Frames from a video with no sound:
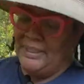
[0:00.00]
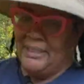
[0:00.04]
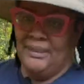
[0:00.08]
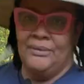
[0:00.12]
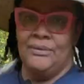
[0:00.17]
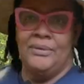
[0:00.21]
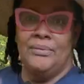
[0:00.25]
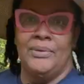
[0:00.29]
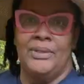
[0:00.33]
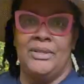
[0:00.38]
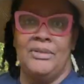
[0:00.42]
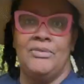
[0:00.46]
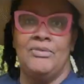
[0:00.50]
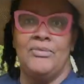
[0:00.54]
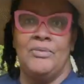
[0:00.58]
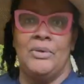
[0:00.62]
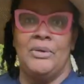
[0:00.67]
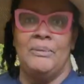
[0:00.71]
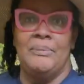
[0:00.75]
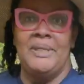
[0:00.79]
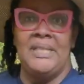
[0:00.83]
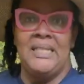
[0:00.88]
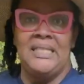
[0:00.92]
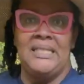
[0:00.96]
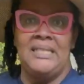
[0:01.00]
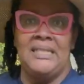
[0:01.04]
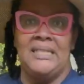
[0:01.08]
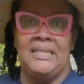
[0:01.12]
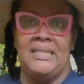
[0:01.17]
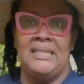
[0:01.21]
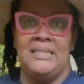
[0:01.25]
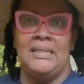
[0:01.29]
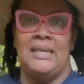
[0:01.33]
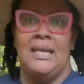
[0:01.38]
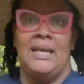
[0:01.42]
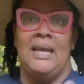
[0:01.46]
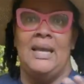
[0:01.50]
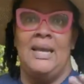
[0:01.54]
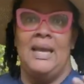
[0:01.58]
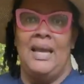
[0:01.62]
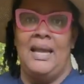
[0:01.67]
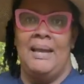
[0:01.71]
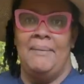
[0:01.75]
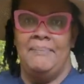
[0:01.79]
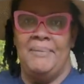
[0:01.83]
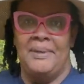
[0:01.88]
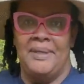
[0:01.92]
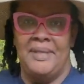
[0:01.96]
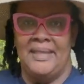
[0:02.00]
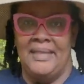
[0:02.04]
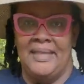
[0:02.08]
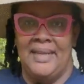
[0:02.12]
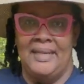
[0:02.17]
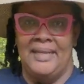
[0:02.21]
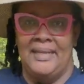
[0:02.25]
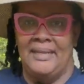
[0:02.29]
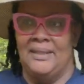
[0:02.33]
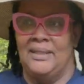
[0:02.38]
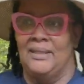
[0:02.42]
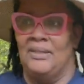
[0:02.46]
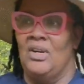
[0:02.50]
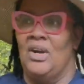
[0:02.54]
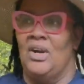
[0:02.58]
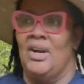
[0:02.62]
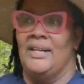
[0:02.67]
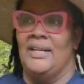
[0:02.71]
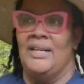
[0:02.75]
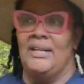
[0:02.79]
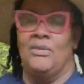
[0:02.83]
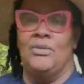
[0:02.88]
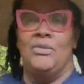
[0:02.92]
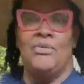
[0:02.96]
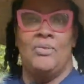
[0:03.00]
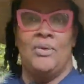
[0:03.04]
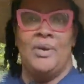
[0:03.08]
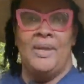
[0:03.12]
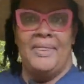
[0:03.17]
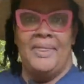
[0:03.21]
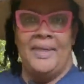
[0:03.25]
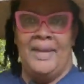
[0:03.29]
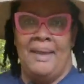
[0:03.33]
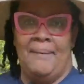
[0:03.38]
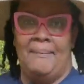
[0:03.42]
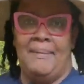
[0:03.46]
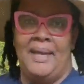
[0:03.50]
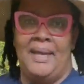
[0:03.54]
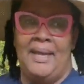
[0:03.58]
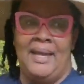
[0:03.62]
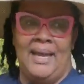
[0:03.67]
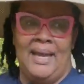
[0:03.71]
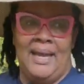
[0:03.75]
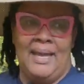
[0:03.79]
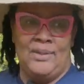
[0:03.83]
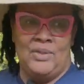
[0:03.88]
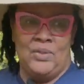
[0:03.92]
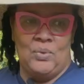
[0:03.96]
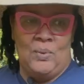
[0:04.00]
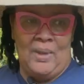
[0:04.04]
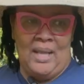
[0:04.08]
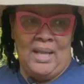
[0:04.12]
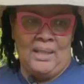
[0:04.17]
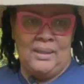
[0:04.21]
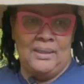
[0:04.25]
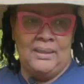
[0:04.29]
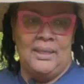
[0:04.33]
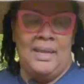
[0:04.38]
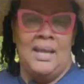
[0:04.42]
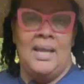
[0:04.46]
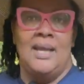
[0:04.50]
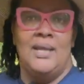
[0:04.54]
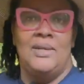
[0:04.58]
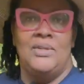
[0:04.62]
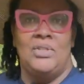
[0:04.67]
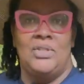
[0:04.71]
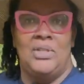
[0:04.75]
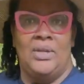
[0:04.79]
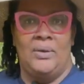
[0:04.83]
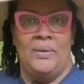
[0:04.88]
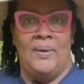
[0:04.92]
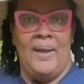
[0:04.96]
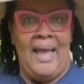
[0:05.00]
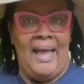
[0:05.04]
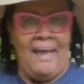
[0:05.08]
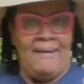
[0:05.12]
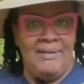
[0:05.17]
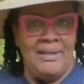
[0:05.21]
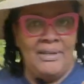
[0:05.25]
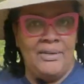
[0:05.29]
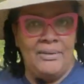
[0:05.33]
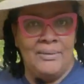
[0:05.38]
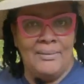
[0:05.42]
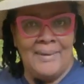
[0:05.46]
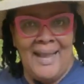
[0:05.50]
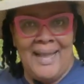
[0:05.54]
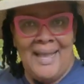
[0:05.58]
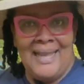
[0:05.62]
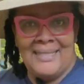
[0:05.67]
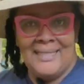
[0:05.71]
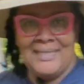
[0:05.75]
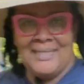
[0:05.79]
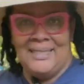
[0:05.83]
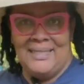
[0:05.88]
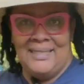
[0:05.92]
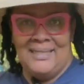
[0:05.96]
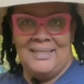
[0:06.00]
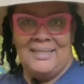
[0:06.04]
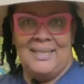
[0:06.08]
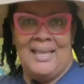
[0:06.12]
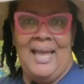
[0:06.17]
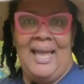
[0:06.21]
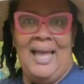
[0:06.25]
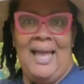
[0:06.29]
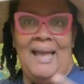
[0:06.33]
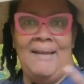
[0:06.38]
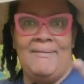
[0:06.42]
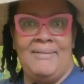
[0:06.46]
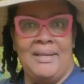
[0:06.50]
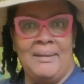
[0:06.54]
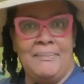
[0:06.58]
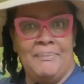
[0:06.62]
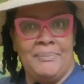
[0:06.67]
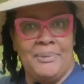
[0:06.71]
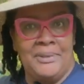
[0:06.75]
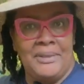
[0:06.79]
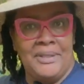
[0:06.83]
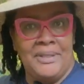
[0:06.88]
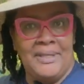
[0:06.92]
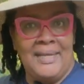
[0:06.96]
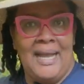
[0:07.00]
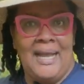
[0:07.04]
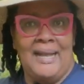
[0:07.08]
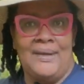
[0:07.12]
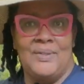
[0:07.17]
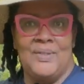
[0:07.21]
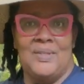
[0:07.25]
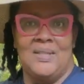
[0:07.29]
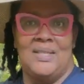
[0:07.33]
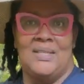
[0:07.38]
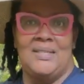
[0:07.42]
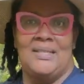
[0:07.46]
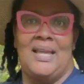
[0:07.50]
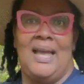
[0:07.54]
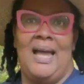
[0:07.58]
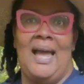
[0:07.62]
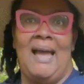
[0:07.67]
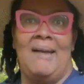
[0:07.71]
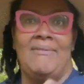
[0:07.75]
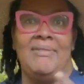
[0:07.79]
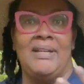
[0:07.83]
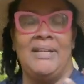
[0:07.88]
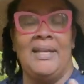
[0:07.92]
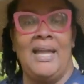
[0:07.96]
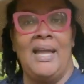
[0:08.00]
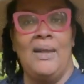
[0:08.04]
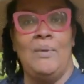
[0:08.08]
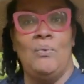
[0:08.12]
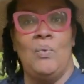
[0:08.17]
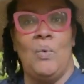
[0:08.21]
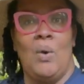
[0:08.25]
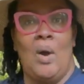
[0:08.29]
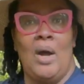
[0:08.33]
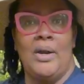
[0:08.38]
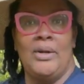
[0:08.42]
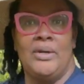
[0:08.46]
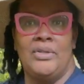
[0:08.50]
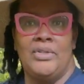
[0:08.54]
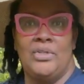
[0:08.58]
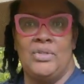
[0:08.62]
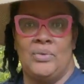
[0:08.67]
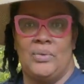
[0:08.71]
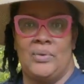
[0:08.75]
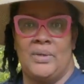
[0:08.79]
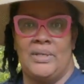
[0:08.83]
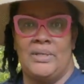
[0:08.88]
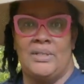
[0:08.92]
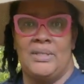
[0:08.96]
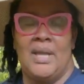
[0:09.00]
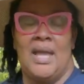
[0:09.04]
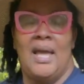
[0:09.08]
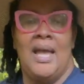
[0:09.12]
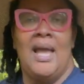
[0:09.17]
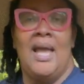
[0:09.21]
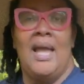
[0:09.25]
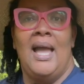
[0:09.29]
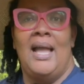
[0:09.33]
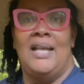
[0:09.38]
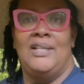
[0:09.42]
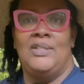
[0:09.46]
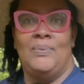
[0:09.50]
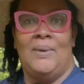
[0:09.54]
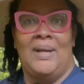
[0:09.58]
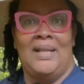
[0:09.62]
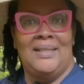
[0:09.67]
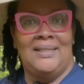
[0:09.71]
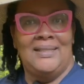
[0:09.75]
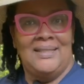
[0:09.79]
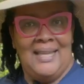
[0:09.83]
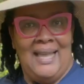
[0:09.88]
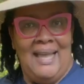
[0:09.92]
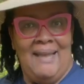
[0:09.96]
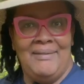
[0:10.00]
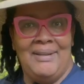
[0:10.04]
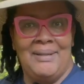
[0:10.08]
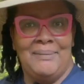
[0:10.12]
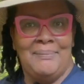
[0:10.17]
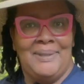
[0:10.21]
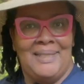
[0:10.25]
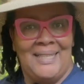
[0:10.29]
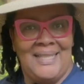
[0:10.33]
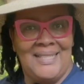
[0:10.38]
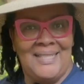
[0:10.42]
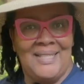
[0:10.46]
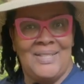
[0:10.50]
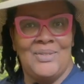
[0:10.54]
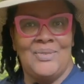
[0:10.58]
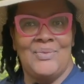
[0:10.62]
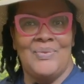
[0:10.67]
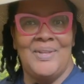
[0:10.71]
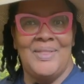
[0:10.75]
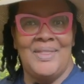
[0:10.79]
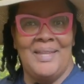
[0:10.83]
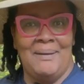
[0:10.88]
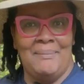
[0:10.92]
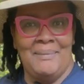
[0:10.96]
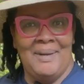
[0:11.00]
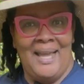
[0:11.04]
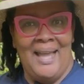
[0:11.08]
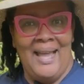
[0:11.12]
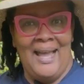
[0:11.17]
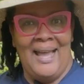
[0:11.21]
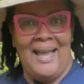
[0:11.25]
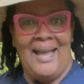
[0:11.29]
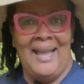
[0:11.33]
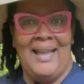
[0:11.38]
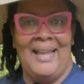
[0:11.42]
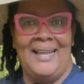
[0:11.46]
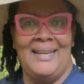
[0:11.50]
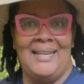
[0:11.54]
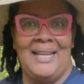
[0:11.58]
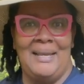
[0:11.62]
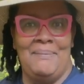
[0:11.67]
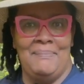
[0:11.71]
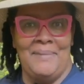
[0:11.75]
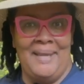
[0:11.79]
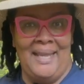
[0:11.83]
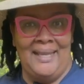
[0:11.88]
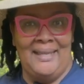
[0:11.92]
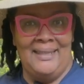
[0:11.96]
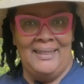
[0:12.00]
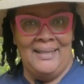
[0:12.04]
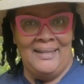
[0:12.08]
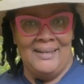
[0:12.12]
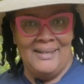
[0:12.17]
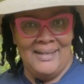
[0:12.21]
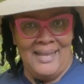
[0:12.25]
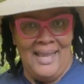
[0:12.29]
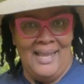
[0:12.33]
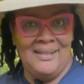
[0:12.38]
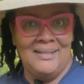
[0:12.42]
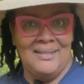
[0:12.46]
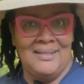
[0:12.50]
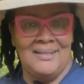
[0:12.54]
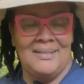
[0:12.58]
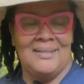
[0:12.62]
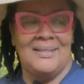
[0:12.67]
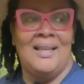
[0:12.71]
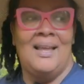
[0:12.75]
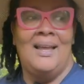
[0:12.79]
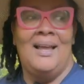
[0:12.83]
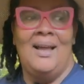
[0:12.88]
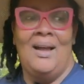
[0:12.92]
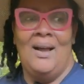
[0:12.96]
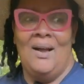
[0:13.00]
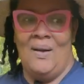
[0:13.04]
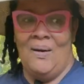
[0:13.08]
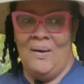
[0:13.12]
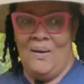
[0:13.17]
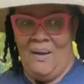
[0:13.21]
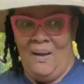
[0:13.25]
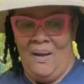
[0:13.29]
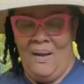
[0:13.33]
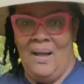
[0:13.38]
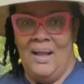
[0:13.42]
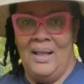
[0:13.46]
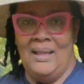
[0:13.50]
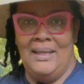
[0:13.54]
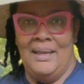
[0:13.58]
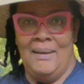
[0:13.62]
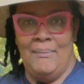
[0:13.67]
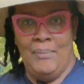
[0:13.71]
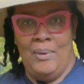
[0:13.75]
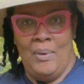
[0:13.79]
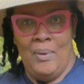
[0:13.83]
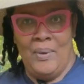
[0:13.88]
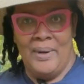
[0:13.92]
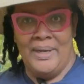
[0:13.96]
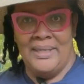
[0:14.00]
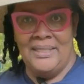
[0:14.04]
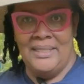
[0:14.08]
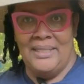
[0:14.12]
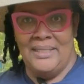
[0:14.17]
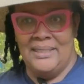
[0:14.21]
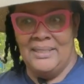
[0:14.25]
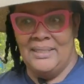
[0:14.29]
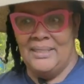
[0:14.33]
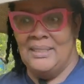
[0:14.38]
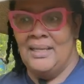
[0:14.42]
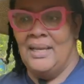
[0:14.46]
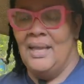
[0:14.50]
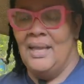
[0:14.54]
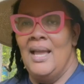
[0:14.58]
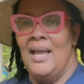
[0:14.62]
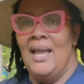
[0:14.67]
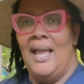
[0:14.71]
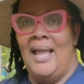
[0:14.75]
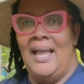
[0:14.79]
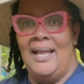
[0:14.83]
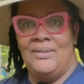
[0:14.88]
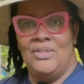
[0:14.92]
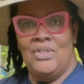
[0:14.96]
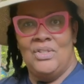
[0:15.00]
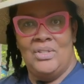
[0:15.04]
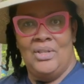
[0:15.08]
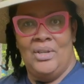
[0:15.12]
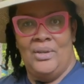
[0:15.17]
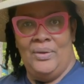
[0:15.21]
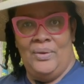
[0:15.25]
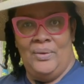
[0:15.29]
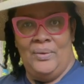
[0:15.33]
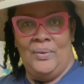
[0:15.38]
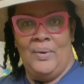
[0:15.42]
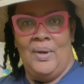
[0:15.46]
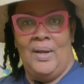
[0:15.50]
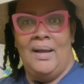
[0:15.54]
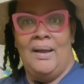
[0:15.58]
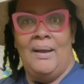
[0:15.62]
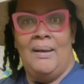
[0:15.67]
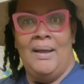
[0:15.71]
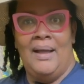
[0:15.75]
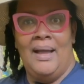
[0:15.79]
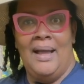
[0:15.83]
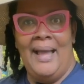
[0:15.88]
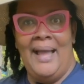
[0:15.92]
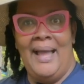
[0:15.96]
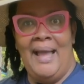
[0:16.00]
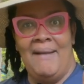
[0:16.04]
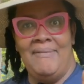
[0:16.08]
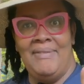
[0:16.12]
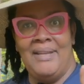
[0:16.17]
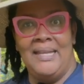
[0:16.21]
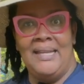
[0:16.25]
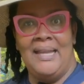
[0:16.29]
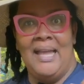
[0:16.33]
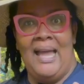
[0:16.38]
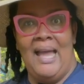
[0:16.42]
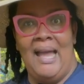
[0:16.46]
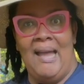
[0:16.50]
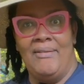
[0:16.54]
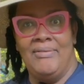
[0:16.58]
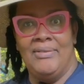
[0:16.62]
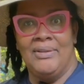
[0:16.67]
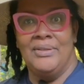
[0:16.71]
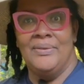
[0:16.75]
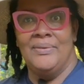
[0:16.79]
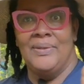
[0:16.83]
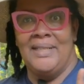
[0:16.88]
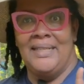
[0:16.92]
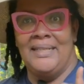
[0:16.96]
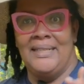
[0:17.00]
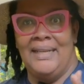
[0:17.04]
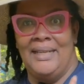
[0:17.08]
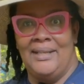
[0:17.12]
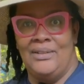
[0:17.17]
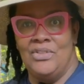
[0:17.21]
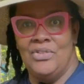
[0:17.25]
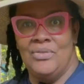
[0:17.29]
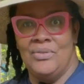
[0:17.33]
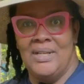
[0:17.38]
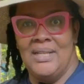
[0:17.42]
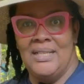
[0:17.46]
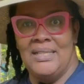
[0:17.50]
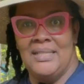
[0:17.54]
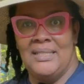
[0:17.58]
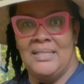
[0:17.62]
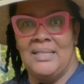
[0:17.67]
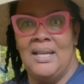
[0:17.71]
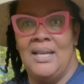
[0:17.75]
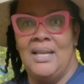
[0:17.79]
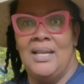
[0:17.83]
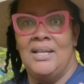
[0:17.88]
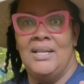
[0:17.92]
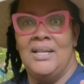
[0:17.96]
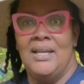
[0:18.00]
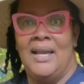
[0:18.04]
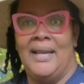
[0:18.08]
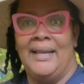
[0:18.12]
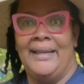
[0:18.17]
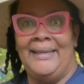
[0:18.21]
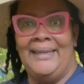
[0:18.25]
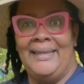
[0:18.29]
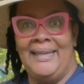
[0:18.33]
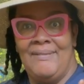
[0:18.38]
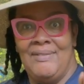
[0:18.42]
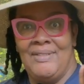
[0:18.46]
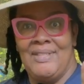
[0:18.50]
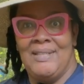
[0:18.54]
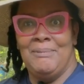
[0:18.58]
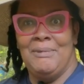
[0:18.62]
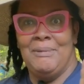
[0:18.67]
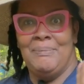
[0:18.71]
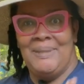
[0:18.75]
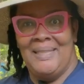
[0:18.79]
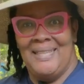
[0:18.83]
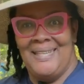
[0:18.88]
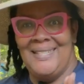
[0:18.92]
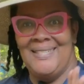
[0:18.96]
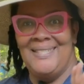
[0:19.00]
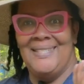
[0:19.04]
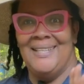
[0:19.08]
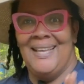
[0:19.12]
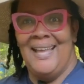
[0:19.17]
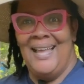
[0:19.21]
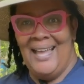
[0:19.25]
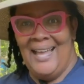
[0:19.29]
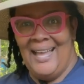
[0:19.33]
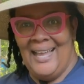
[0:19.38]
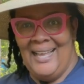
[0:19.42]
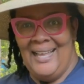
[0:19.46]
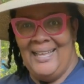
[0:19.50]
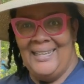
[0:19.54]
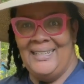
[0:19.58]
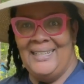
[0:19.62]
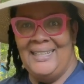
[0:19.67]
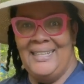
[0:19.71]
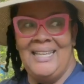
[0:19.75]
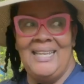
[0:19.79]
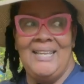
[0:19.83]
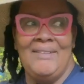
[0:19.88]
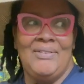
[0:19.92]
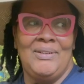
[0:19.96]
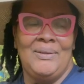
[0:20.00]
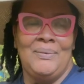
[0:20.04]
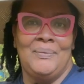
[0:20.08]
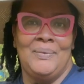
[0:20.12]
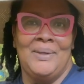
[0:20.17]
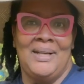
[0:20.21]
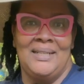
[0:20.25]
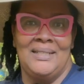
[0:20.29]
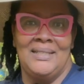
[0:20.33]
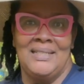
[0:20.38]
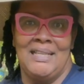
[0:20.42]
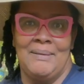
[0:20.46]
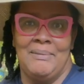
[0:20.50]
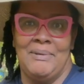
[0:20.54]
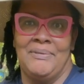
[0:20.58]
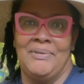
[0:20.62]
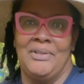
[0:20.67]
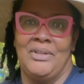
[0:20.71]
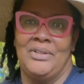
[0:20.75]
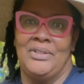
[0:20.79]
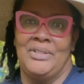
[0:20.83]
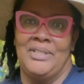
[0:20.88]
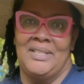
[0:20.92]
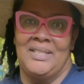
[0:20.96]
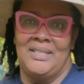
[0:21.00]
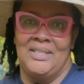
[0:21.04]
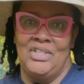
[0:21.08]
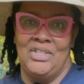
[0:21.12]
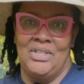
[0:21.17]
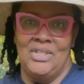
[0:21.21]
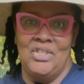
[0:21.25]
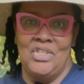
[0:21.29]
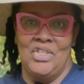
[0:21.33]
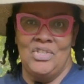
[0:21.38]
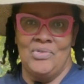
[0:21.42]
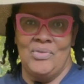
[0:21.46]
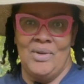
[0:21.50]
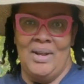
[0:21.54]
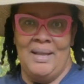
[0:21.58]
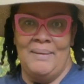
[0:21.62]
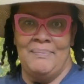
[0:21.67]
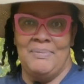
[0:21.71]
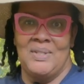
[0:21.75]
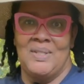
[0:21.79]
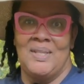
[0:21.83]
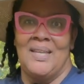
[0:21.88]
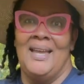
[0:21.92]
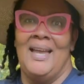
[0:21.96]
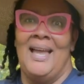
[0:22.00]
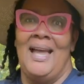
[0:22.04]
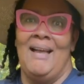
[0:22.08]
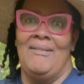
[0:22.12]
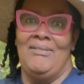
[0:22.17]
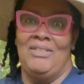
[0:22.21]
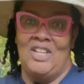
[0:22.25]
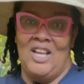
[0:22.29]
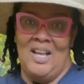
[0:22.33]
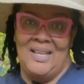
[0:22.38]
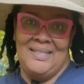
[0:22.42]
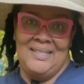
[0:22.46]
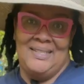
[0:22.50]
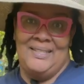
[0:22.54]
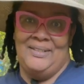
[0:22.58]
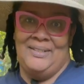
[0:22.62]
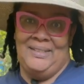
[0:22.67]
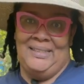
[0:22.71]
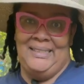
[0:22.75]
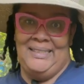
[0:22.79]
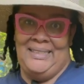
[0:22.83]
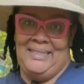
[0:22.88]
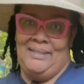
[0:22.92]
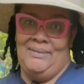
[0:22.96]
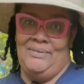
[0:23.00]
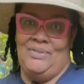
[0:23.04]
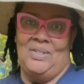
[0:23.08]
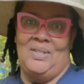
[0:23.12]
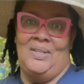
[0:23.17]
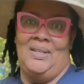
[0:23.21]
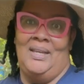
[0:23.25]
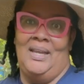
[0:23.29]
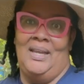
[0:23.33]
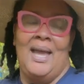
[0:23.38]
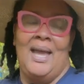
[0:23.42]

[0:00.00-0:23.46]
in 3 or 4 pieces and put that in the garden for them as well. So having grasses, having birdhouses, having a water source, as well as having places for them to hide and make their nests are all important. And so having evergreen interest gives them a place to hide even when some of your deciduous shrubs have lost their leaves.